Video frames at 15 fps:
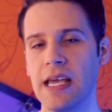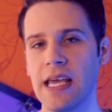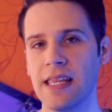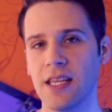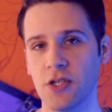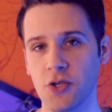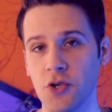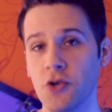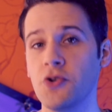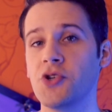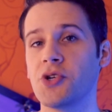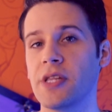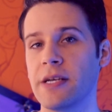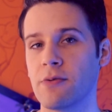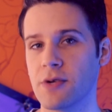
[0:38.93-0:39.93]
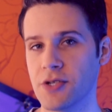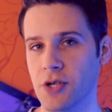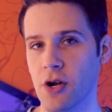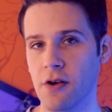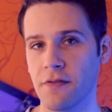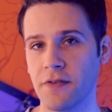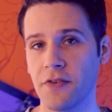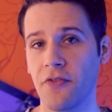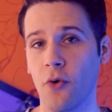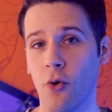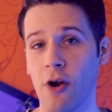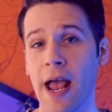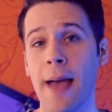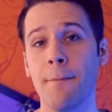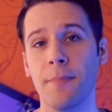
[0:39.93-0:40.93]
that's usually reserved
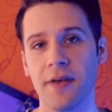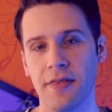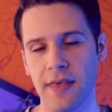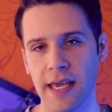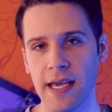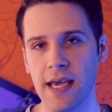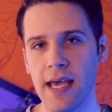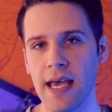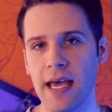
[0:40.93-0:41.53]
for empathy.